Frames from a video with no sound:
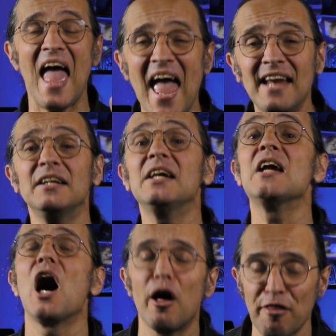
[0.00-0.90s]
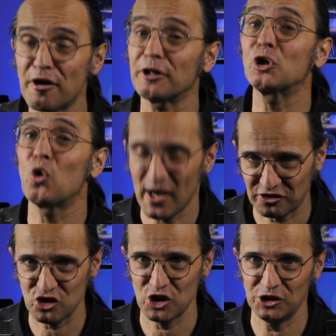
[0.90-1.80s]
Any other
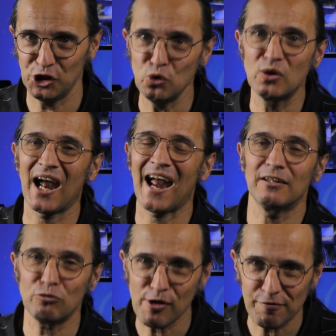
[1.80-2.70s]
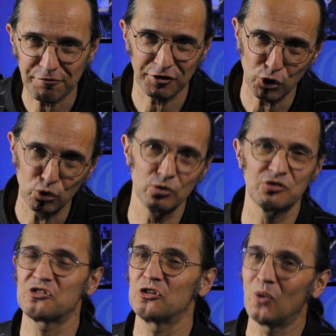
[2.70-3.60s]
question you can
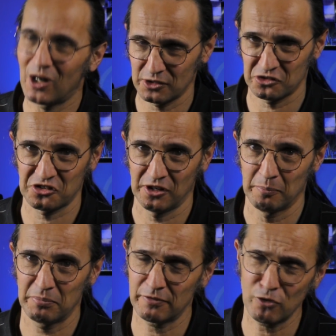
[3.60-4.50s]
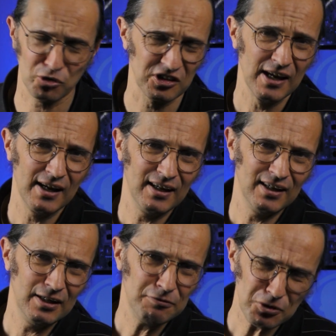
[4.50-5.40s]
refuse to answer. But of course,
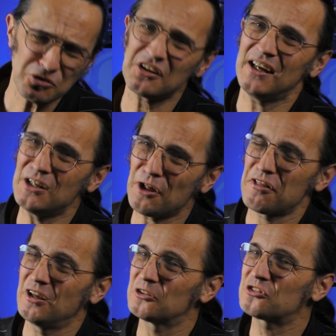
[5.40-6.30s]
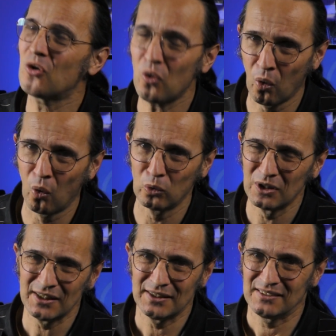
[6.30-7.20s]
if you say nothing at all,
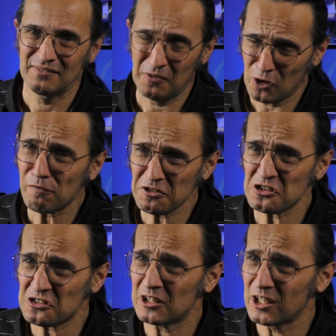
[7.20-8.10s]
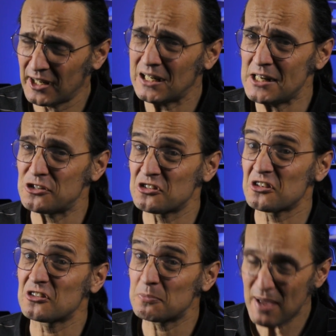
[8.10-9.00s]
the officers are likely to
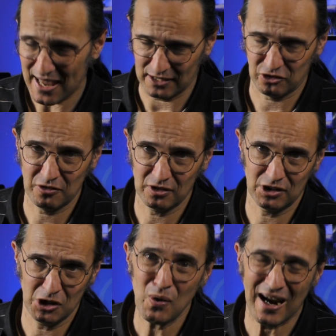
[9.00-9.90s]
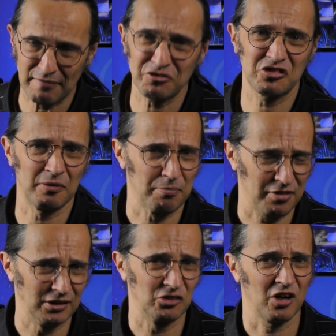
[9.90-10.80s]
suspect that you have
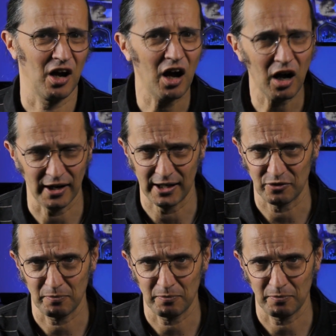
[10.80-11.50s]
something to hide.